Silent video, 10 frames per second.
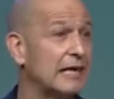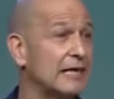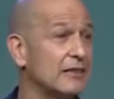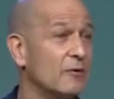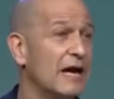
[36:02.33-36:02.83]

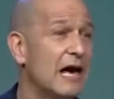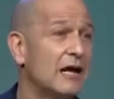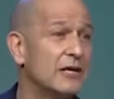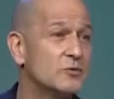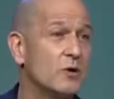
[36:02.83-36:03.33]
The
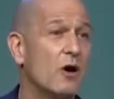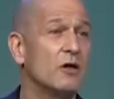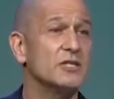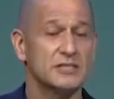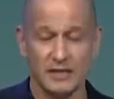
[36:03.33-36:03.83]
reality is, when all
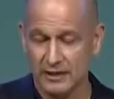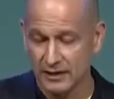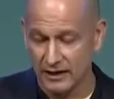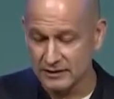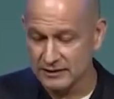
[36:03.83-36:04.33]
is said and
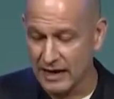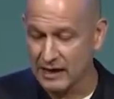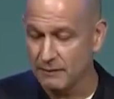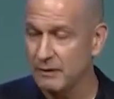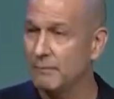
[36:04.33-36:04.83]
done, it's not
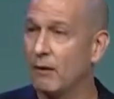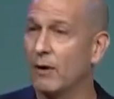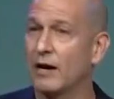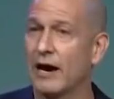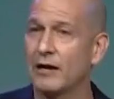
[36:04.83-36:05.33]
going to be about
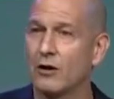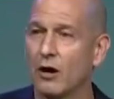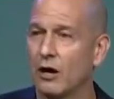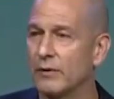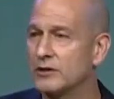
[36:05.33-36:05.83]
what kind of
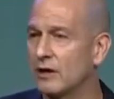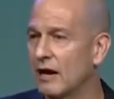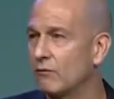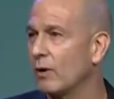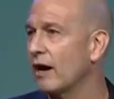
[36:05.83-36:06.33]
car we
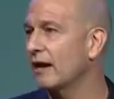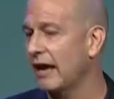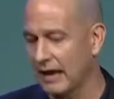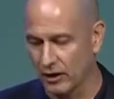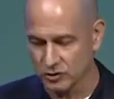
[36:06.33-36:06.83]
drive or what kind of
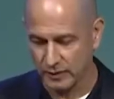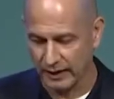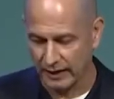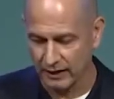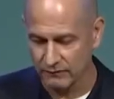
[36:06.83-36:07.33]
house we
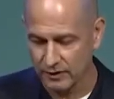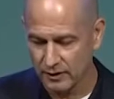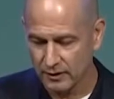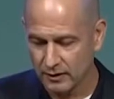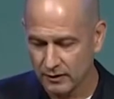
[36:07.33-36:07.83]
have
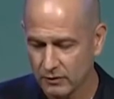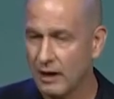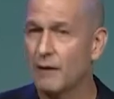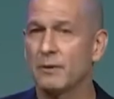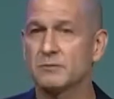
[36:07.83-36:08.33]
or
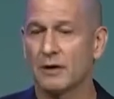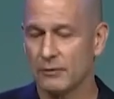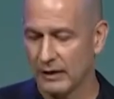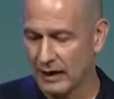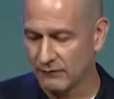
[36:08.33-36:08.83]
how much money
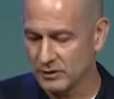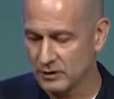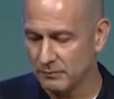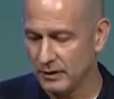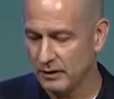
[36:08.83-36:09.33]
we have. It's going
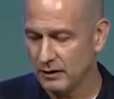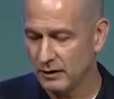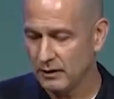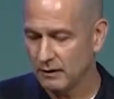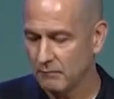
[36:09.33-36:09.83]
to be
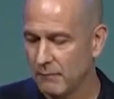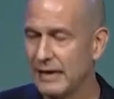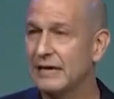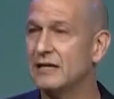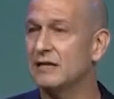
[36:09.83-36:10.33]

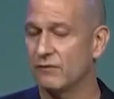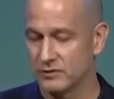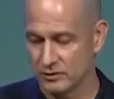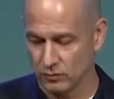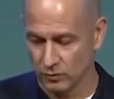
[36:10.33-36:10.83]
making a difference
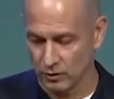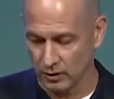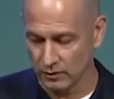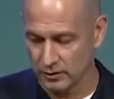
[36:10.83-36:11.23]
in the world.